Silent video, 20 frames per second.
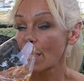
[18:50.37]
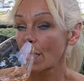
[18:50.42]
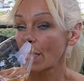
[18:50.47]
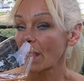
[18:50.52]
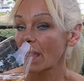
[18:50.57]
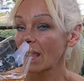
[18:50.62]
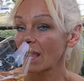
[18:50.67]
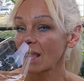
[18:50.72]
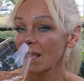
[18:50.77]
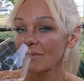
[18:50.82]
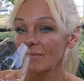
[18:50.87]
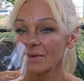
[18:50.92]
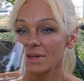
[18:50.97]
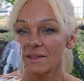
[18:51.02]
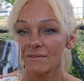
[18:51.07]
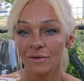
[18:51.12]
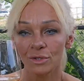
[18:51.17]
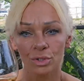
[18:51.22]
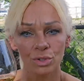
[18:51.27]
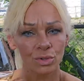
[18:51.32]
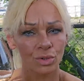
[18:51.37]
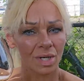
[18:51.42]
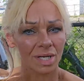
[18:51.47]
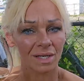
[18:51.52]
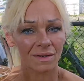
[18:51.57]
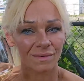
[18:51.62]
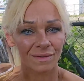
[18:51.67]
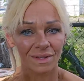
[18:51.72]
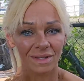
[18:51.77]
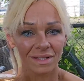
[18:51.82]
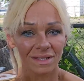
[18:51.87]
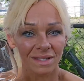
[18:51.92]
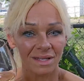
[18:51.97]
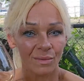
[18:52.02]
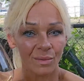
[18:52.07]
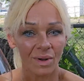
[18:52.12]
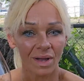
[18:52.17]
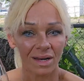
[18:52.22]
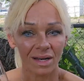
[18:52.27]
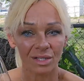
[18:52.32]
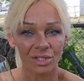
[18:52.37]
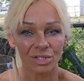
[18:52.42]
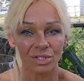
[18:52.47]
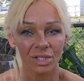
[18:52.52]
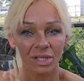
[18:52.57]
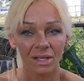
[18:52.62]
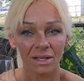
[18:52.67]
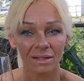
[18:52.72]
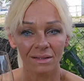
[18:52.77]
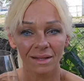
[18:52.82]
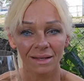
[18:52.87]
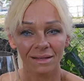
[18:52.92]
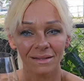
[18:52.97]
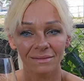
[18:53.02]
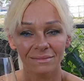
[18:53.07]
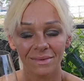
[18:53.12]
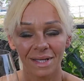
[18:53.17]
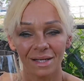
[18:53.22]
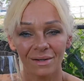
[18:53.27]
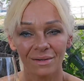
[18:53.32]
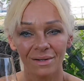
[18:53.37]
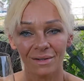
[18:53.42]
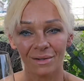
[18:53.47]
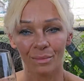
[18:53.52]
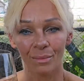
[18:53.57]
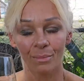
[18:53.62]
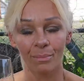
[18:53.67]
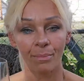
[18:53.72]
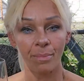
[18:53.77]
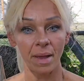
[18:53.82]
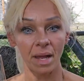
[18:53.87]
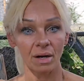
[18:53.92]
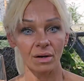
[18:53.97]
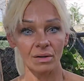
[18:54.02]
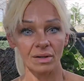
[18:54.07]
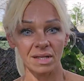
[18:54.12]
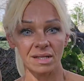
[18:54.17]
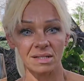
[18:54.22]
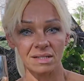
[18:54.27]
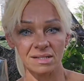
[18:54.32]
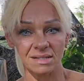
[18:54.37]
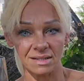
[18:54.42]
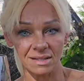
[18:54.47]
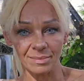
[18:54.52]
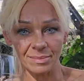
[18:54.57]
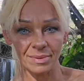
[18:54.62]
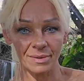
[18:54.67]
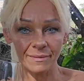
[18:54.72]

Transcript: I haven't even drank really any wine. I just took I don't know, barely a sip.